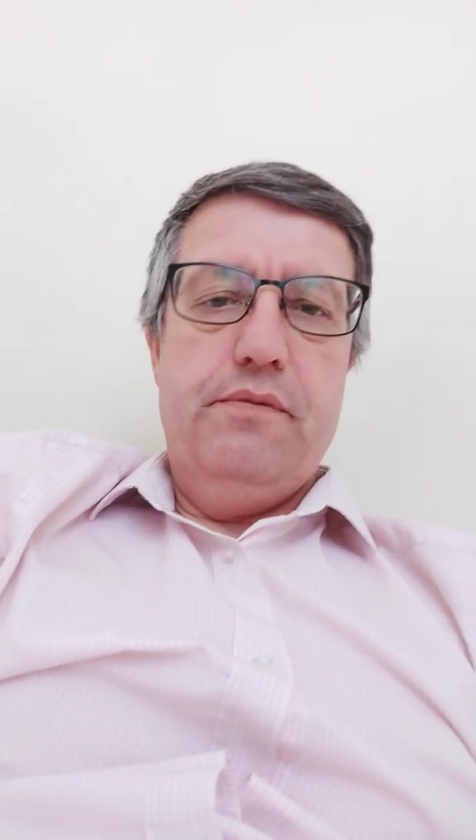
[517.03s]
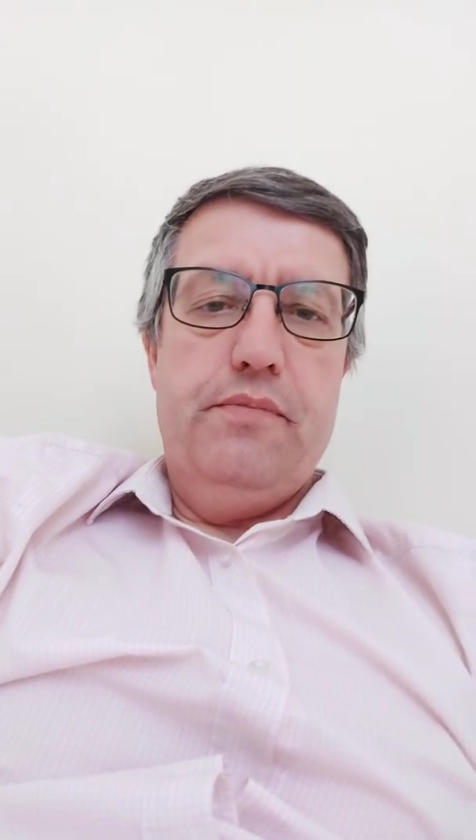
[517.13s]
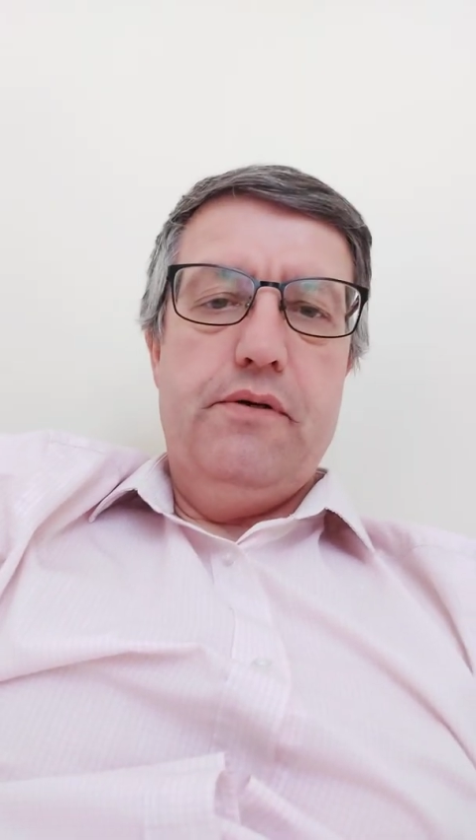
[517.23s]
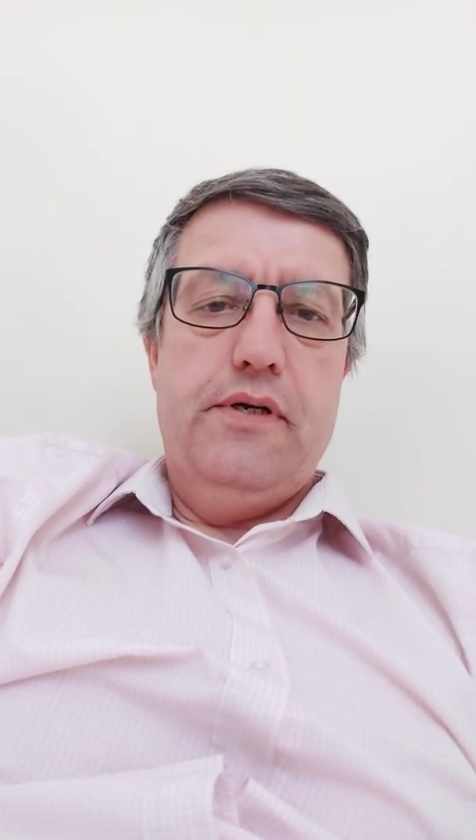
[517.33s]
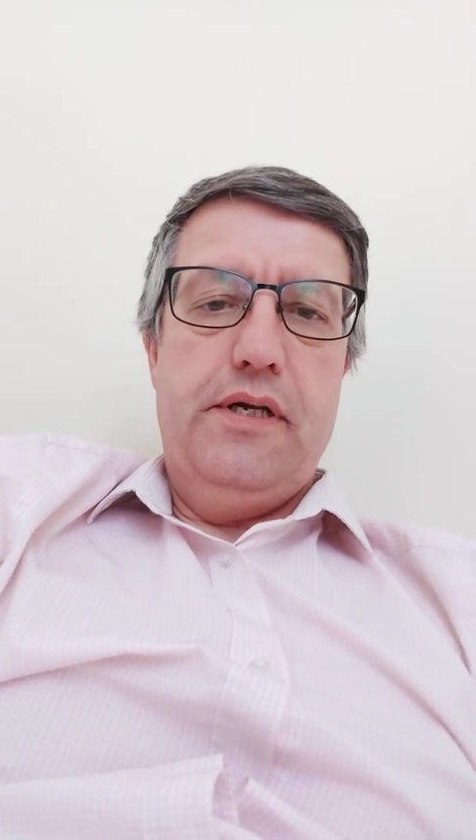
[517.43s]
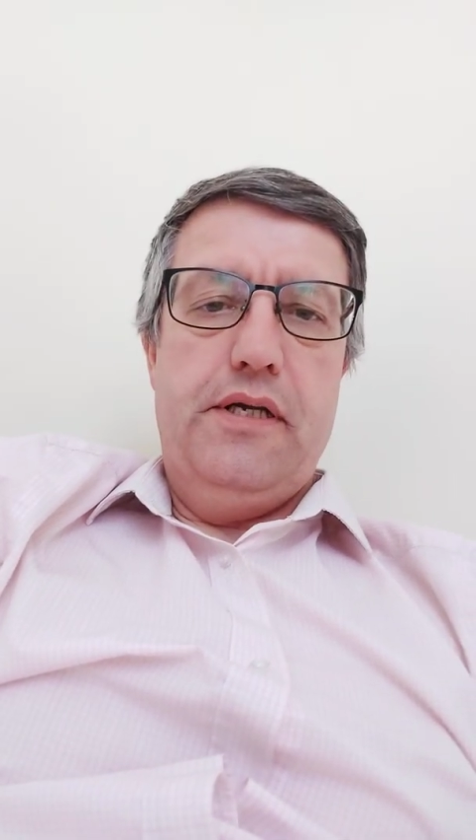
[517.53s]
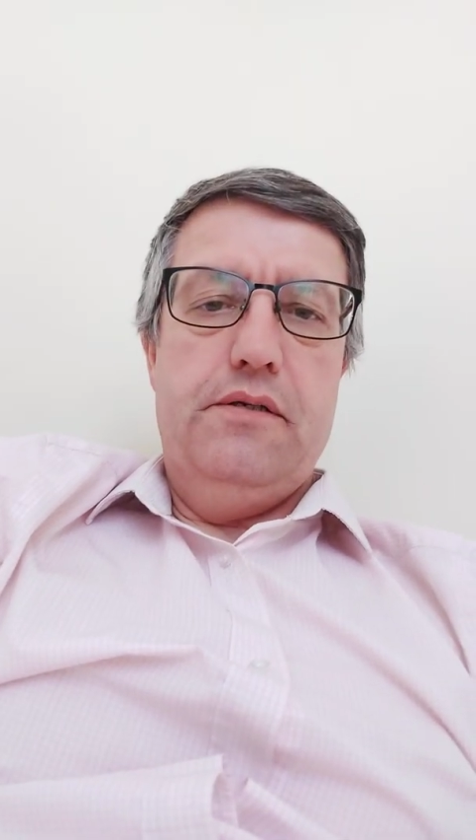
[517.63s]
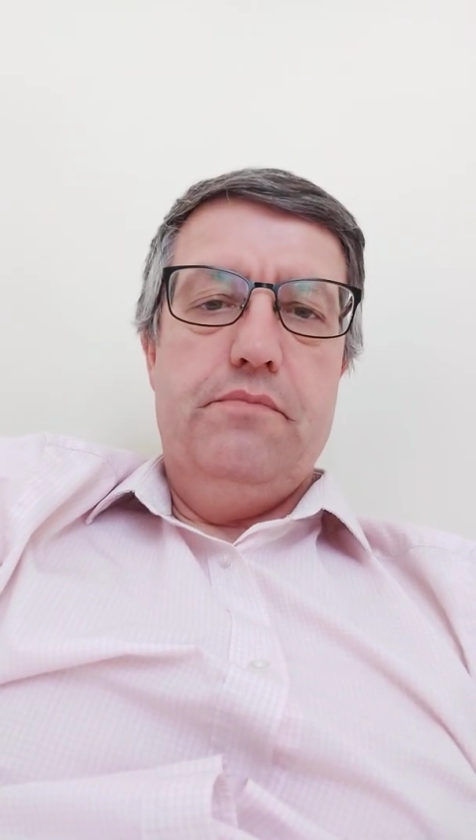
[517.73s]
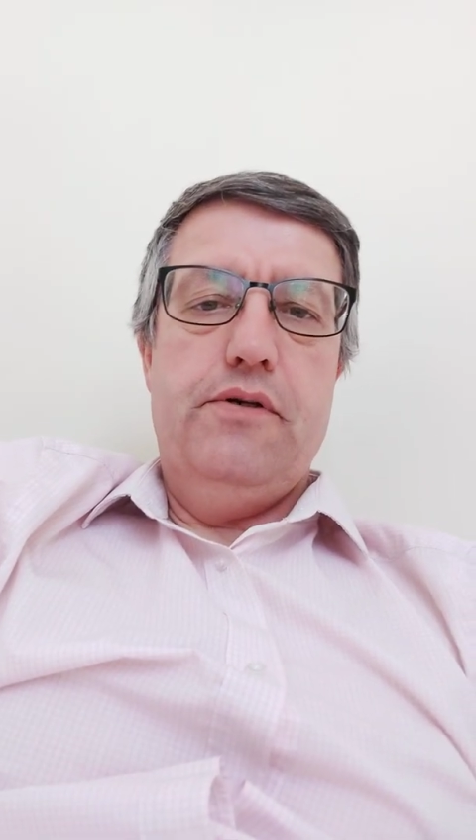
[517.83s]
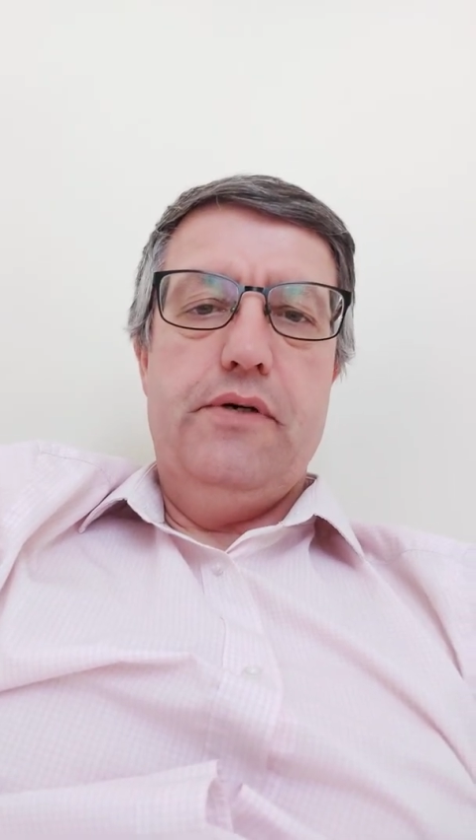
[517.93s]

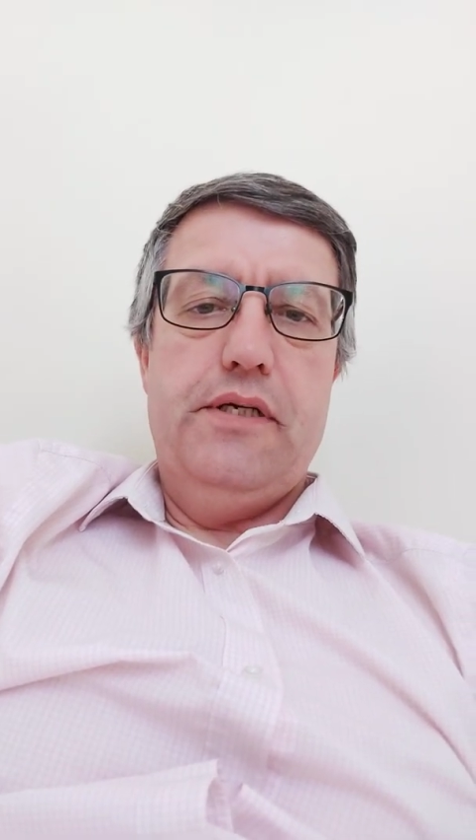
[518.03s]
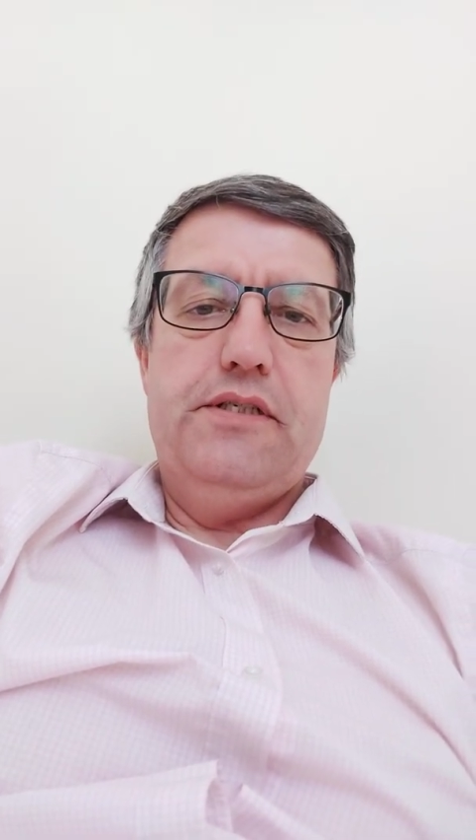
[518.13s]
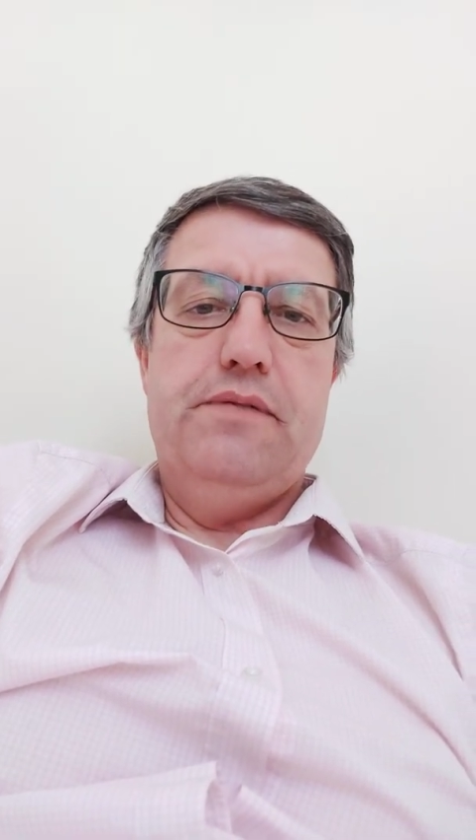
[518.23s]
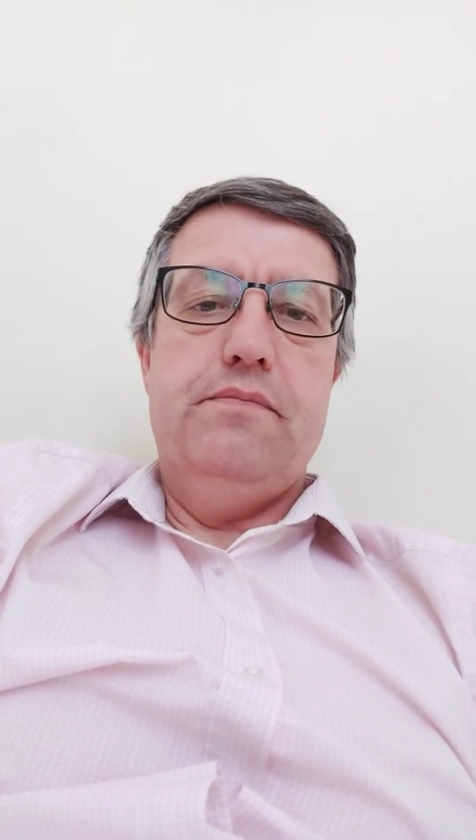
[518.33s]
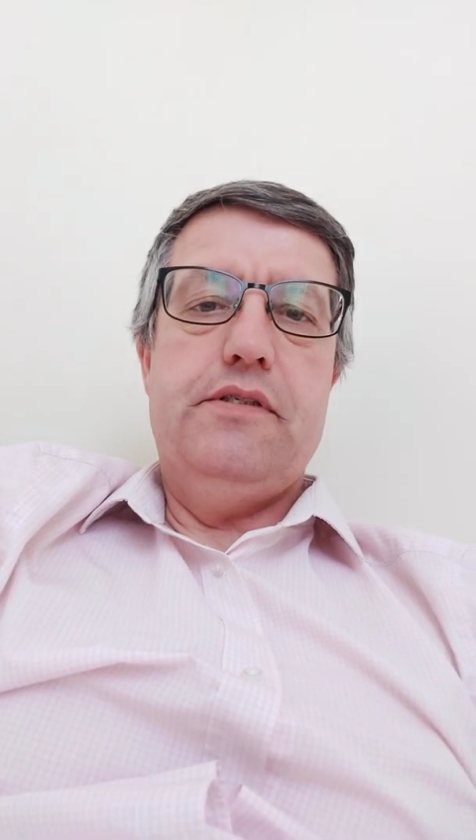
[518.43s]
employers.